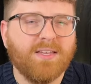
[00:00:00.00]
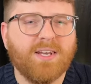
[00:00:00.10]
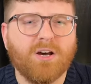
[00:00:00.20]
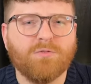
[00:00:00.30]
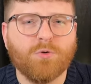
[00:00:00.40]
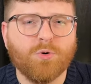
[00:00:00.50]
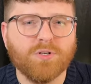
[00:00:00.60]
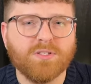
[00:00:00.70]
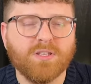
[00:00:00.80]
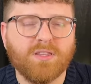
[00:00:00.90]
Now, of
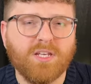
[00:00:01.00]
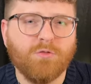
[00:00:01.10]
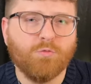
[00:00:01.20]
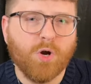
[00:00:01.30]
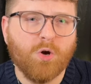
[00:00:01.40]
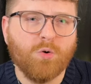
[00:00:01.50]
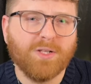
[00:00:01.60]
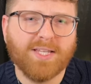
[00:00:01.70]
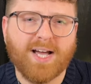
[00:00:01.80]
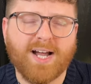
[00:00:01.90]
course, the Rogue
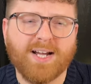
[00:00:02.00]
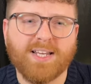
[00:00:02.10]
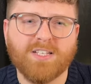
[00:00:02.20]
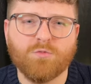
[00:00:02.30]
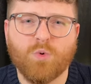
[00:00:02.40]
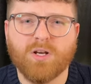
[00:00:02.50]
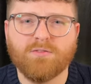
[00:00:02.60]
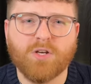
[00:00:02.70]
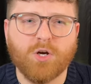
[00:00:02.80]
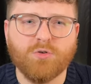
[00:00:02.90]
line is one
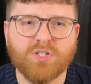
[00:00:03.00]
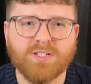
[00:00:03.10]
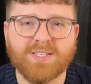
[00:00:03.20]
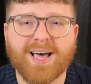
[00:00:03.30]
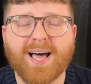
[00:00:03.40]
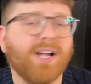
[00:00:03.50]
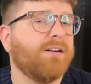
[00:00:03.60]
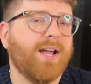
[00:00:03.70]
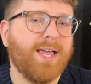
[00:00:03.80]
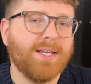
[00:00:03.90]
of Coach's
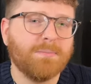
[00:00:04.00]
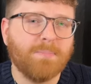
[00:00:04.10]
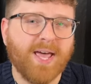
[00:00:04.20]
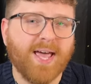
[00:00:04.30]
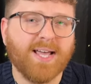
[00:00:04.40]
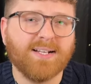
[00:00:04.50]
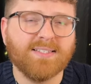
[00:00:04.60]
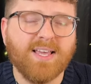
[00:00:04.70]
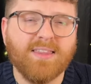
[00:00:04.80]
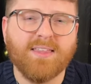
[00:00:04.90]
higher end bags
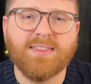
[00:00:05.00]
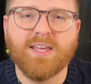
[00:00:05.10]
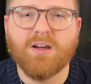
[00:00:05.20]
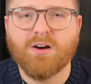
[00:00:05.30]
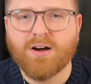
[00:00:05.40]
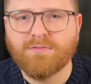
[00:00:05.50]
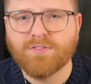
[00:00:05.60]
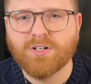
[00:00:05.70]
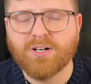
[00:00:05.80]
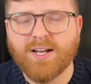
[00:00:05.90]
that they
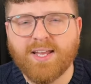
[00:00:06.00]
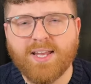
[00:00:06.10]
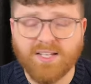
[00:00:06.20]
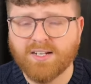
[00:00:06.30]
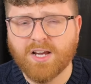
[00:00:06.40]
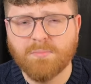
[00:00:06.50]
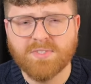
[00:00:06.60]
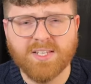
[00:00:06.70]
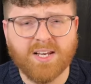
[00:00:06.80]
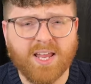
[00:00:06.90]
offer. It comes
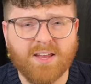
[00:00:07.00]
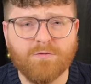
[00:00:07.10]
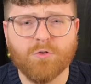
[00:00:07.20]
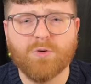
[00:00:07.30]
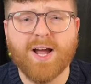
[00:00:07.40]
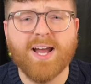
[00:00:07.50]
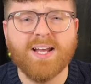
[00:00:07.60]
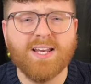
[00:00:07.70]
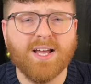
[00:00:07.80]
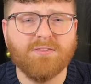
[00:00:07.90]
in a
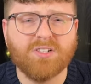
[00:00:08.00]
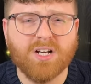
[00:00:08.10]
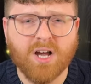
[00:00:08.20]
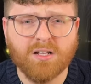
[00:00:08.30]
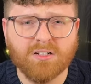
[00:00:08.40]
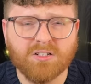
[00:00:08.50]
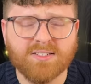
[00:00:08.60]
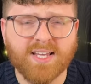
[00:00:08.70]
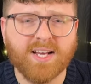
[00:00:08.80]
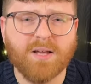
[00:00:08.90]
variety of
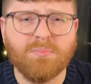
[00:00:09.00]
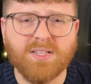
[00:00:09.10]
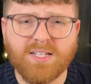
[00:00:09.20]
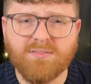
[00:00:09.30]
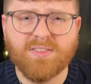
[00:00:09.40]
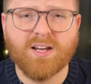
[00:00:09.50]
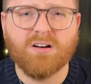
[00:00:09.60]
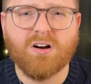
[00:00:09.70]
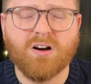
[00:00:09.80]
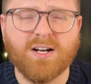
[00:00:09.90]
colors, and I believe there
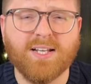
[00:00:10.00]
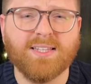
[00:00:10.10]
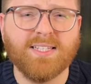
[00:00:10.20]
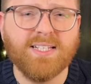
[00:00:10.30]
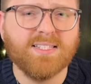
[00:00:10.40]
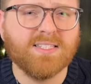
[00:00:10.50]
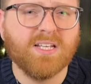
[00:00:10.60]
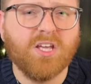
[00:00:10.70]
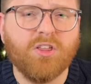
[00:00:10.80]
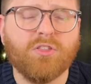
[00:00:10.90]
are at least
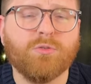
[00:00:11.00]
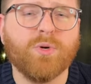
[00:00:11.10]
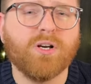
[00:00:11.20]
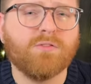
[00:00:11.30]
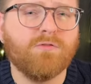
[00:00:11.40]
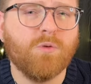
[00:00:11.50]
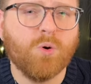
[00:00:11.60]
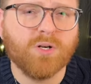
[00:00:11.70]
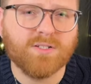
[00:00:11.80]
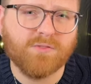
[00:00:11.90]
three or
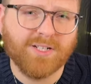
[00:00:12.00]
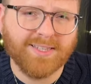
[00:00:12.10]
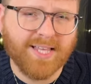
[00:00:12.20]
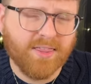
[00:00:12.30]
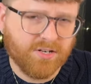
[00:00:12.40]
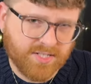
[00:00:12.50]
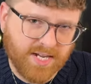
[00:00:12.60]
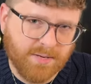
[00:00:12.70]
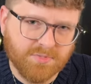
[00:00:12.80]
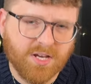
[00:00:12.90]
four different leather
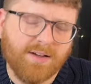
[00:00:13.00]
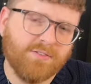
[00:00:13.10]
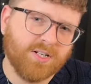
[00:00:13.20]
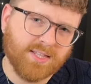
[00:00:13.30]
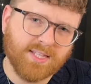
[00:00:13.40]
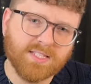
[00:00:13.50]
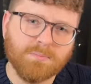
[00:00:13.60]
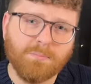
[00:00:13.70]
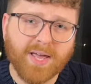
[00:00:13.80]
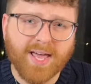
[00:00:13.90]
types offered in this
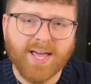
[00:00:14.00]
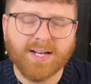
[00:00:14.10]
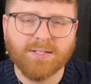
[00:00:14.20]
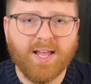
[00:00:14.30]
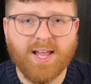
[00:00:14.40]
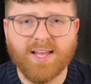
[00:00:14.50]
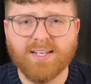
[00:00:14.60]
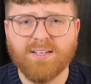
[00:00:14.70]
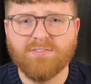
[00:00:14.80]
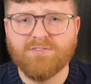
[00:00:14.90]
bag. And
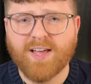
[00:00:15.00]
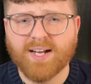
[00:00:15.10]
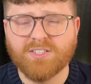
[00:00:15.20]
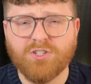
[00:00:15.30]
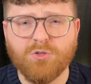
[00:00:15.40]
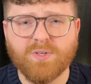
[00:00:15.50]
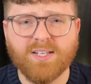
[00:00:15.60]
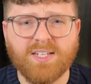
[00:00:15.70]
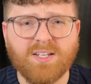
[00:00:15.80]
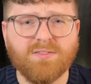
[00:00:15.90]
in fact, you
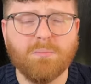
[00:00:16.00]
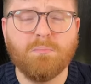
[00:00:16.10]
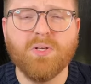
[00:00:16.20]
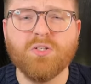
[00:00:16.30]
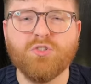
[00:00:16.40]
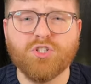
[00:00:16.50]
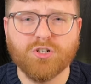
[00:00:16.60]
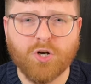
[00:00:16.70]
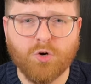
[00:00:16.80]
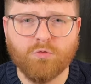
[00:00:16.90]
can even build
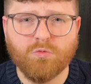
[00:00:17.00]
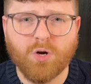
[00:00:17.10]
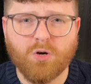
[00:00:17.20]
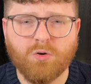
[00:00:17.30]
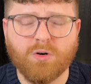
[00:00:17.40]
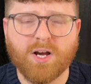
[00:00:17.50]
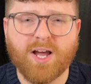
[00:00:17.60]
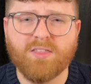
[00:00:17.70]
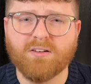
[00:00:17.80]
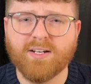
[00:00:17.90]
your own Rogue
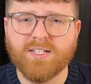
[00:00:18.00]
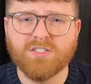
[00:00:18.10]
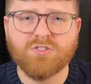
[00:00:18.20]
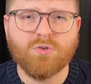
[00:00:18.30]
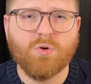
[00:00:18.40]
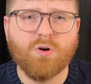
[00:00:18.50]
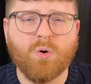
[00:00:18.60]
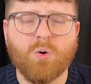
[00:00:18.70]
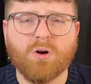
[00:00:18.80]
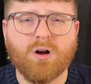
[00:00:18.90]
either in-store
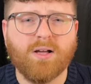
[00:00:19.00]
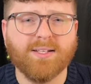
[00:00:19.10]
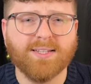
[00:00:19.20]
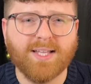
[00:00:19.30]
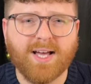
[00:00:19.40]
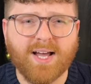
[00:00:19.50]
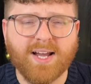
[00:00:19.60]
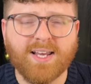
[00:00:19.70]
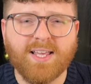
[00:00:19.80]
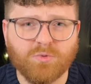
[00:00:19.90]
or
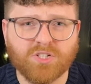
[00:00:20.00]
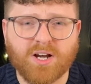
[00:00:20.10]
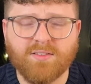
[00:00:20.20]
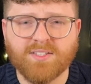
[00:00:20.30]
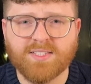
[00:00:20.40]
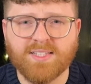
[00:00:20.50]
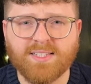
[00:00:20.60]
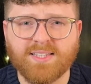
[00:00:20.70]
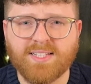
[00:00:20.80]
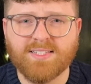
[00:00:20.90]
online, which obviously
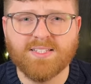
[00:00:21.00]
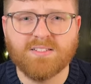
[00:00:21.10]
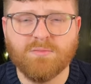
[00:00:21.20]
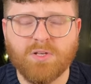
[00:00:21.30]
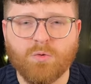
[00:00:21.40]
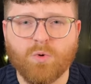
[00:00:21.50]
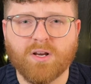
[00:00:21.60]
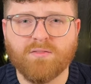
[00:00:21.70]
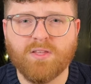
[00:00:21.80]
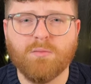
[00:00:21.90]
leads it to be
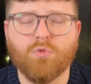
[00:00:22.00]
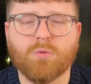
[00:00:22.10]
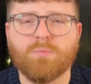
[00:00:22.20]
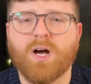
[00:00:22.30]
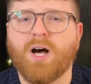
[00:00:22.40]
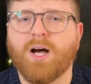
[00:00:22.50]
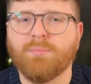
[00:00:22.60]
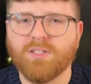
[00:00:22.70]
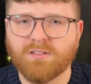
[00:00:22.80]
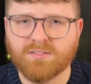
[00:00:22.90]
one of the more
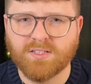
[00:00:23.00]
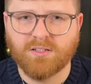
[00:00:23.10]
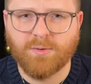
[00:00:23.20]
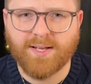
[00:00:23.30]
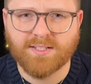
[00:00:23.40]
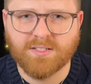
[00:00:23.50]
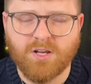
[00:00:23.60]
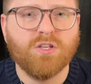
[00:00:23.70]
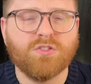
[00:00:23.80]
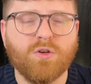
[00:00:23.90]
popular silhouettes.
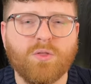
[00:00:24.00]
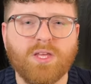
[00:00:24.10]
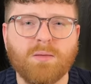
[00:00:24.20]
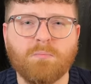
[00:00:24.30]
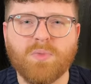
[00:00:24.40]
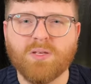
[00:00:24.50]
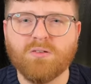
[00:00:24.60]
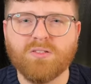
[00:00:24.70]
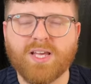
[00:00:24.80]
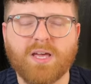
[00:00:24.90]
So the
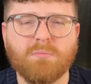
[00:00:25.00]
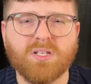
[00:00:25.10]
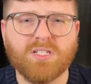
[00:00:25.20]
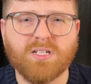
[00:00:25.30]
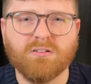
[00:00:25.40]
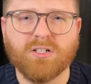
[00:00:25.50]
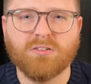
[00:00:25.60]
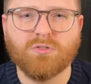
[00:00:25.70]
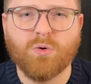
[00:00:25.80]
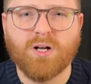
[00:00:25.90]
build and
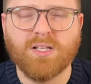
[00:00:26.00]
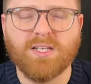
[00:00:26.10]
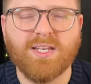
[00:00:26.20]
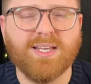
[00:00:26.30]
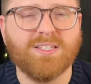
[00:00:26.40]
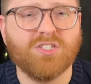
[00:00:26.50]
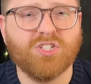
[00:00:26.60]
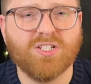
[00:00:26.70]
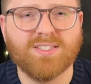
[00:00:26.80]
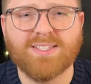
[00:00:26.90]
material quality is
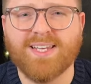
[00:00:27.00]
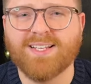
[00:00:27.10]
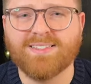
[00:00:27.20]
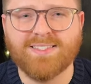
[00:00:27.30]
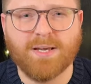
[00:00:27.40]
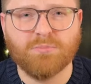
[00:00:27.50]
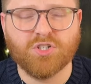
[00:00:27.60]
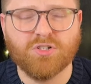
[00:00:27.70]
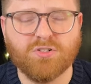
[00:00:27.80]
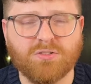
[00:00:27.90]
just
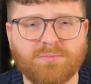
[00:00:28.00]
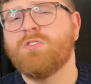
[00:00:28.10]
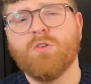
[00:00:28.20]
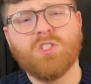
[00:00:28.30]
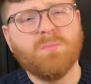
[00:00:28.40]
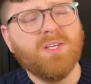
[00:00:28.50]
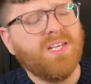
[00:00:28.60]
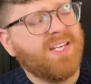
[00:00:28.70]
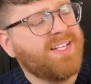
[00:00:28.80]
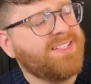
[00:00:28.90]
exceptional. So to me,
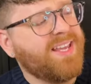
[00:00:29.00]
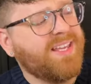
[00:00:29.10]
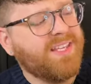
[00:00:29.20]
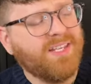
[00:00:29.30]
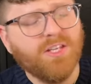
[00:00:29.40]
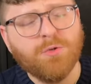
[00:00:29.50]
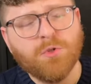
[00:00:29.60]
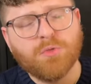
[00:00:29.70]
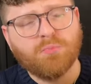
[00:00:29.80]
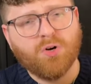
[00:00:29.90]
it is a
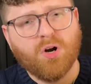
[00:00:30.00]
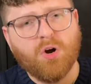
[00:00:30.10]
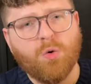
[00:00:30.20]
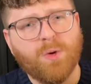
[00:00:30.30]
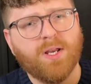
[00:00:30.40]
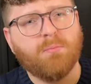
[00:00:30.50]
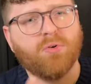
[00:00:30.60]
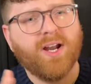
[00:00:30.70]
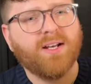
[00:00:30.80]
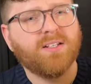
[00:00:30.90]
huge pro when a
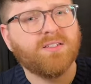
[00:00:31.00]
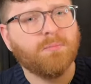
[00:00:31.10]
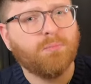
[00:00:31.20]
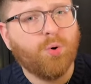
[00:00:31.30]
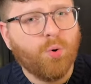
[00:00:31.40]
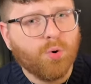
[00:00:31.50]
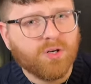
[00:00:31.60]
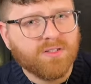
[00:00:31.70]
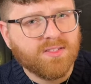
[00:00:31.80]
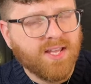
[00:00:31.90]
brand
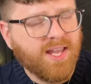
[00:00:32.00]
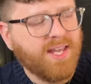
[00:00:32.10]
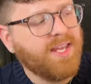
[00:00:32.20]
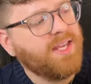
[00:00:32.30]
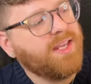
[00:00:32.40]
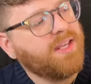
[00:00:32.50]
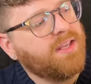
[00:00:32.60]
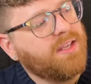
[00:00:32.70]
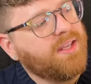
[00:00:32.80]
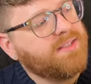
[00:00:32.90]
supports a
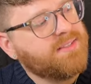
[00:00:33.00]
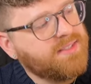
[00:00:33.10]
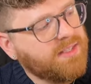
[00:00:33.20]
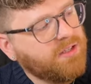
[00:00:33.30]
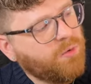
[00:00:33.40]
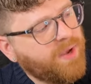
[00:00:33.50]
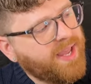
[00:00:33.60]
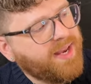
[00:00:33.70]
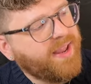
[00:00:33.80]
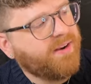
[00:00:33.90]

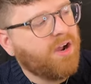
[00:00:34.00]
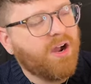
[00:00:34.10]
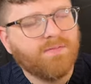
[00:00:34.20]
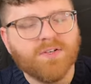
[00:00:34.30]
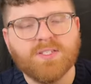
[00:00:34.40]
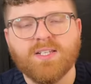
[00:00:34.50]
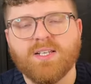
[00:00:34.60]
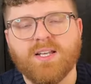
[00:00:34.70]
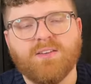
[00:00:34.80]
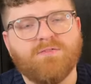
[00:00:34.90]
silhouette and offers
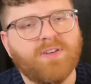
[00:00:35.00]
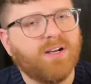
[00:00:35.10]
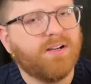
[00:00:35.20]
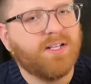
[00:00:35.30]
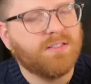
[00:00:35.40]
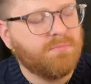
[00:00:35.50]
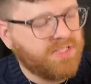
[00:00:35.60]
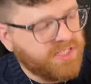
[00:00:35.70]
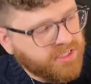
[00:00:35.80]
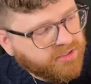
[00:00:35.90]
it in various
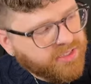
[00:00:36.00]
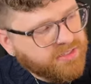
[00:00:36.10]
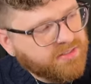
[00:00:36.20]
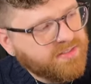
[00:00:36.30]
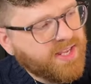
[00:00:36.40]
materials